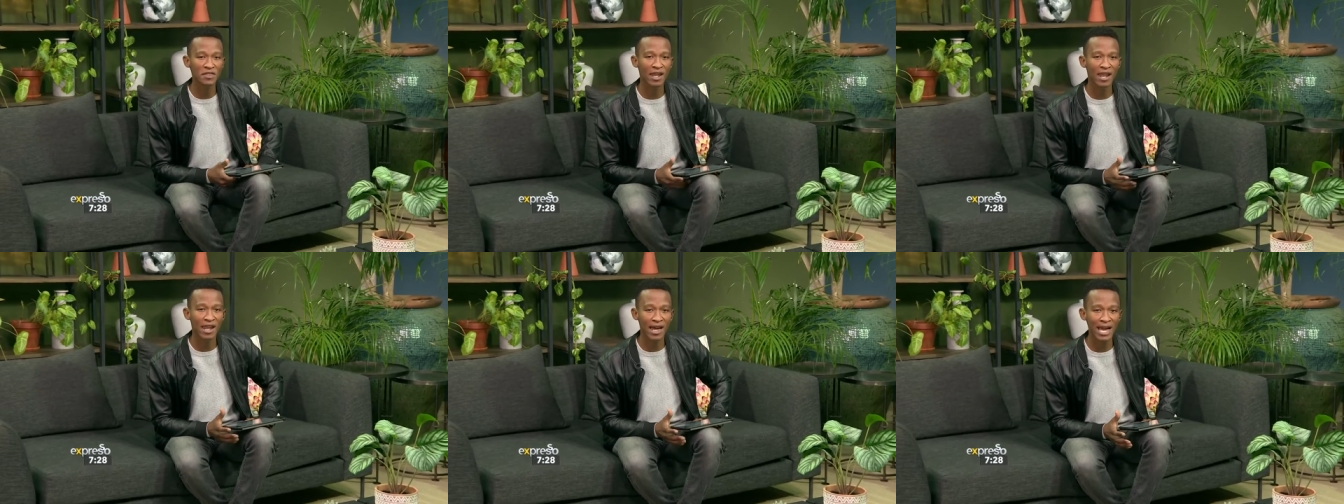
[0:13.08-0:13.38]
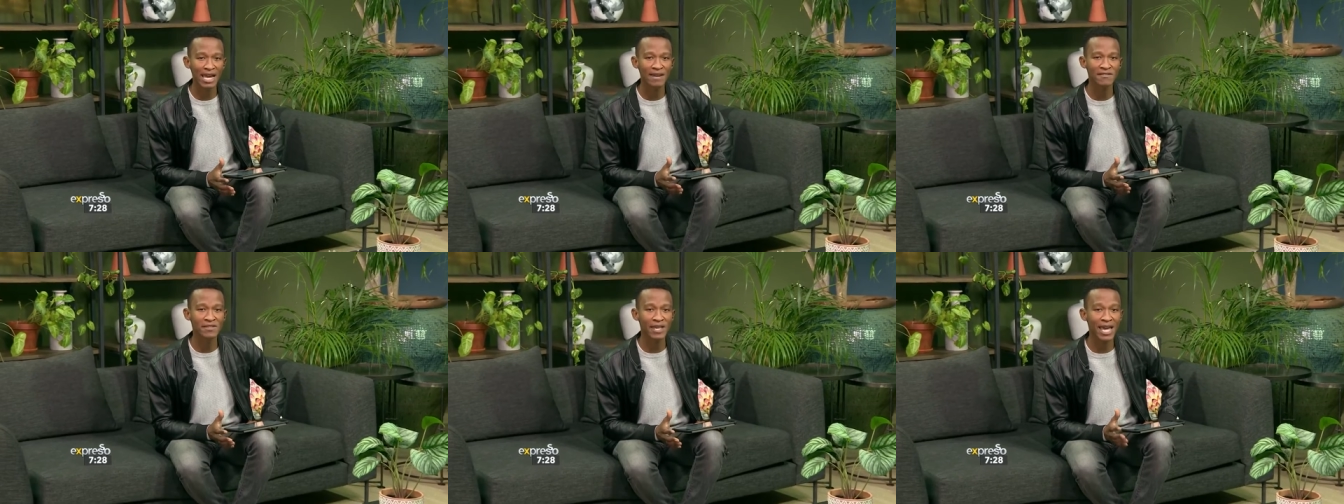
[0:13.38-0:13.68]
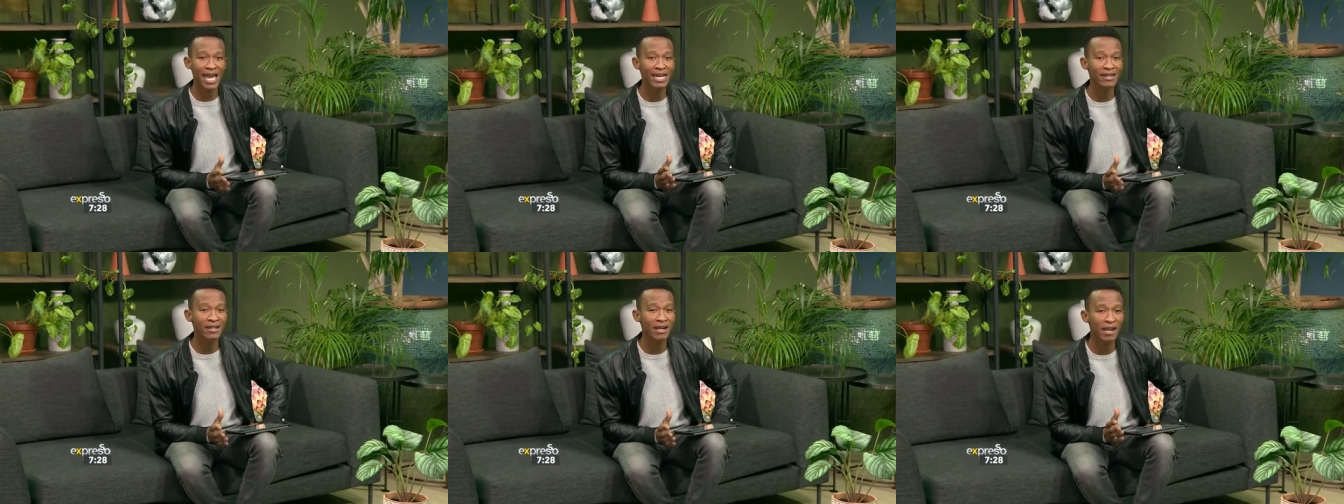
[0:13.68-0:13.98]
within the
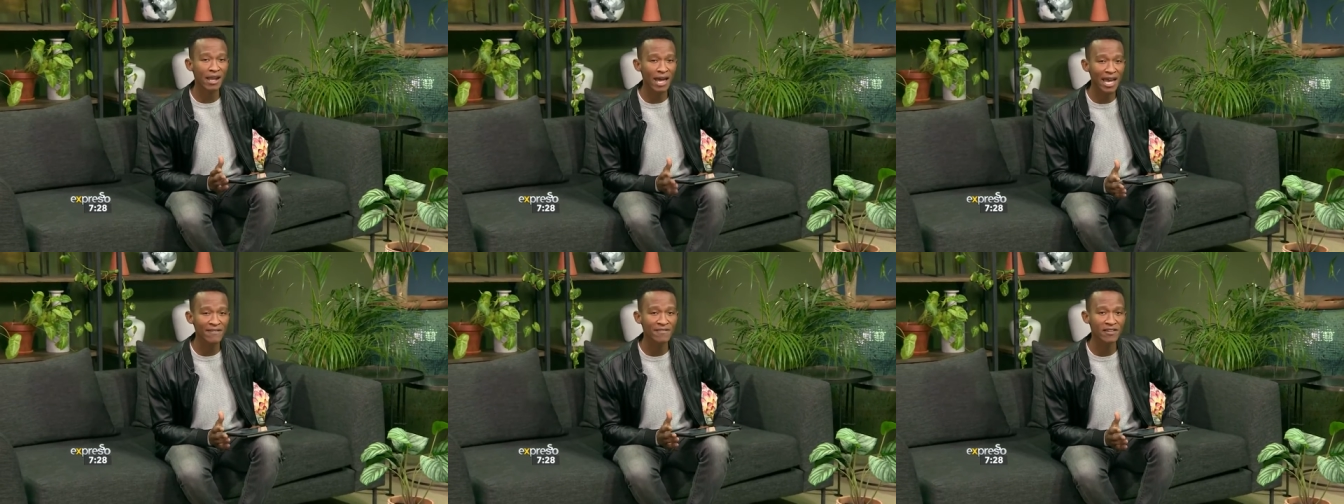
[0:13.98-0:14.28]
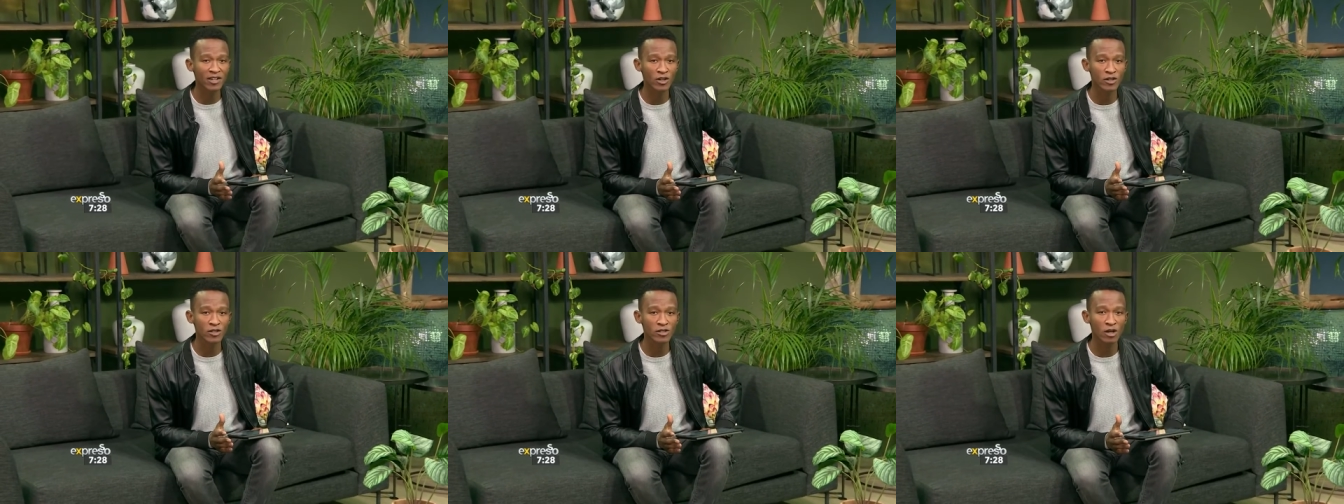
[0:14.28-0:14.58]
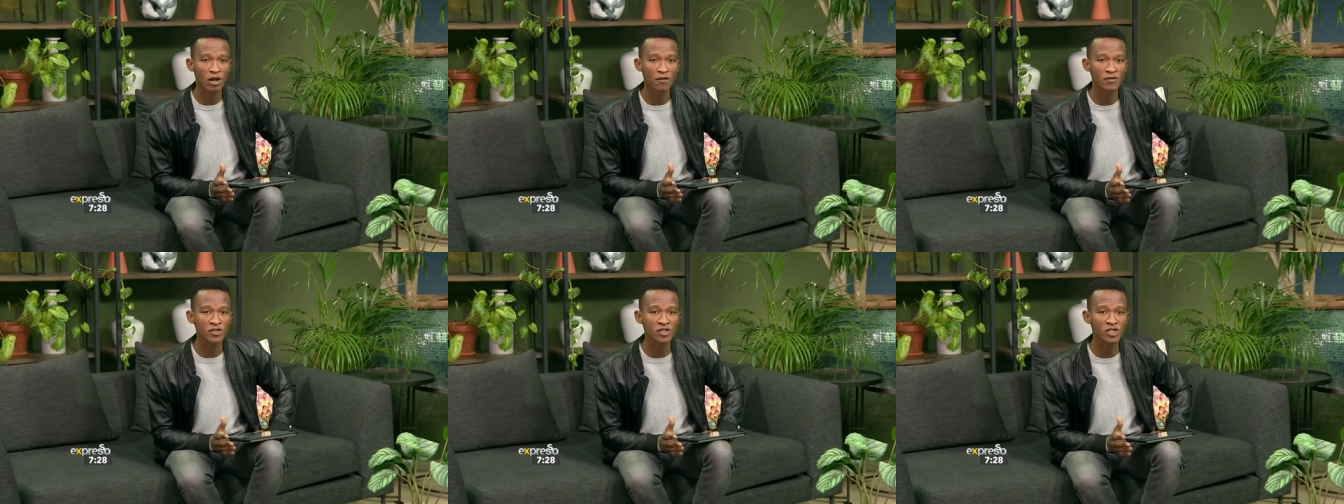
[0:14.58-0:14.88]
lives and
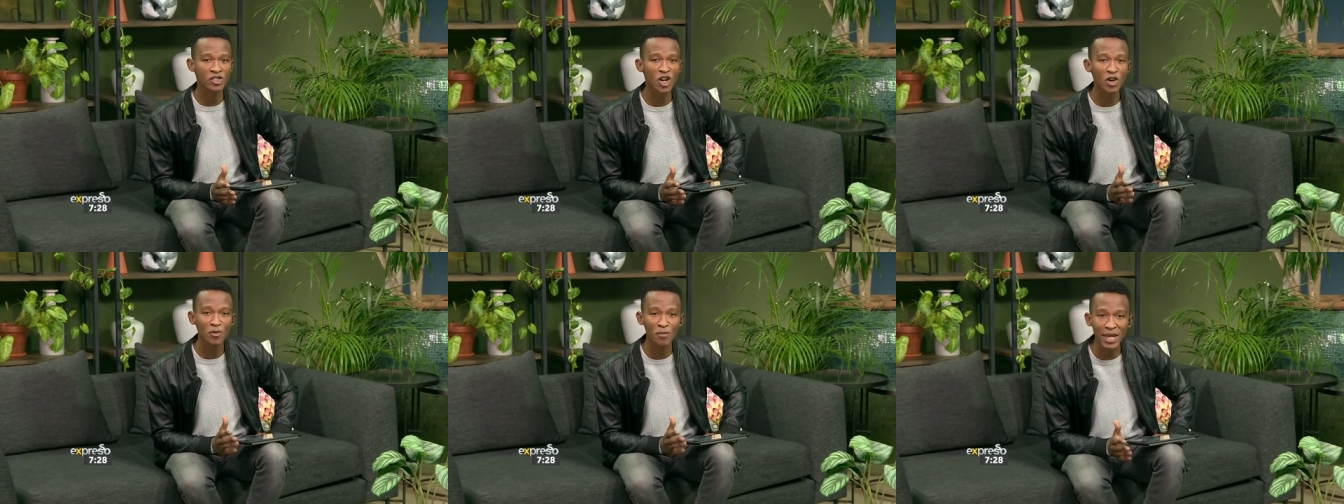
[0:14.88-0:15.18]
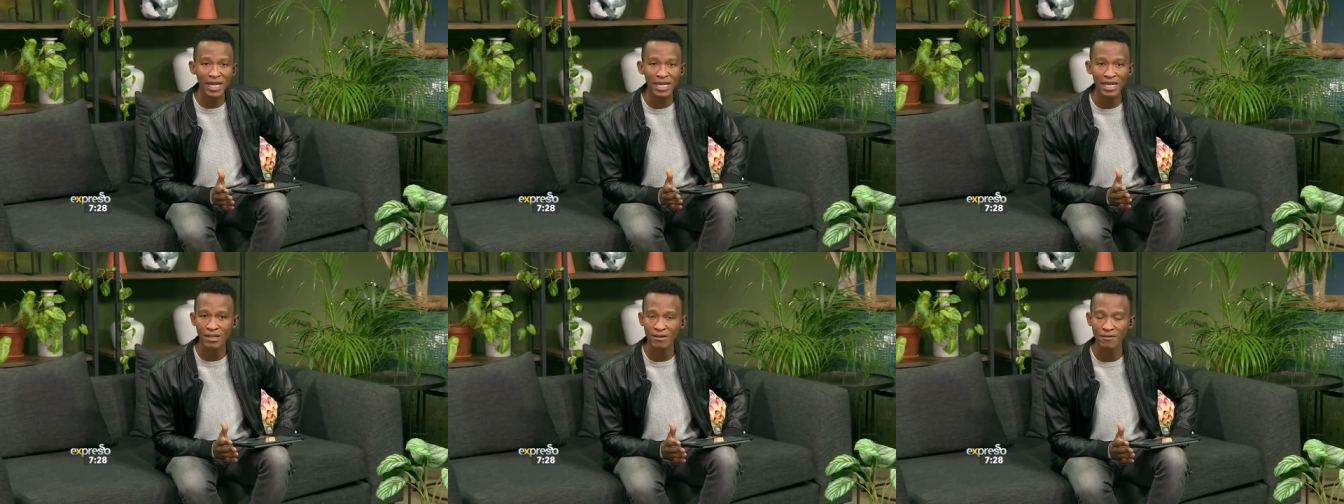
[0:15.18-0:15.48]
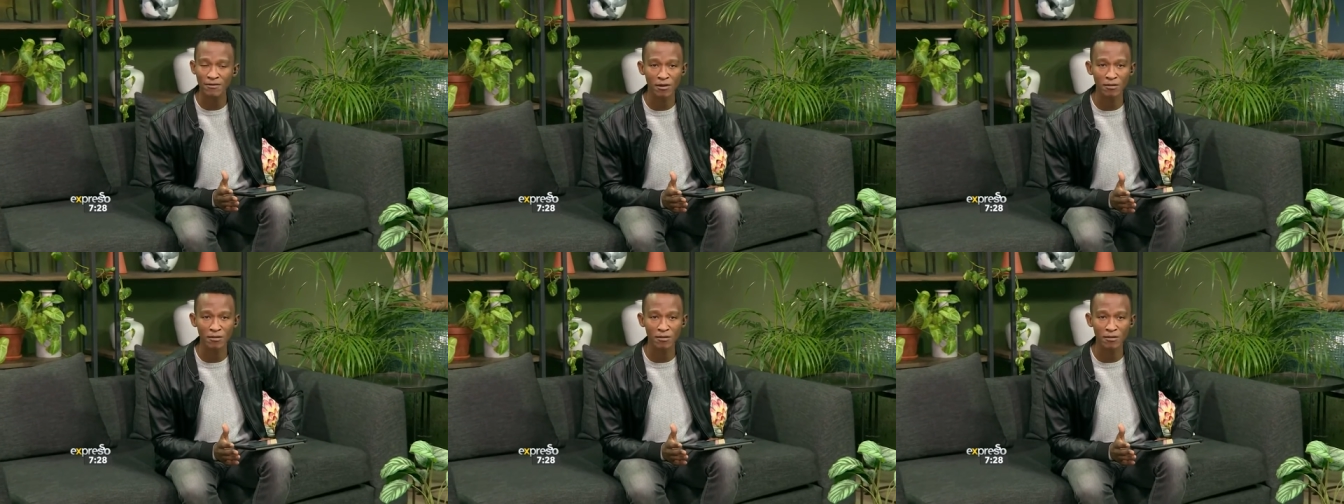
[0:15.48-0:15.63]
livelihoods of so many,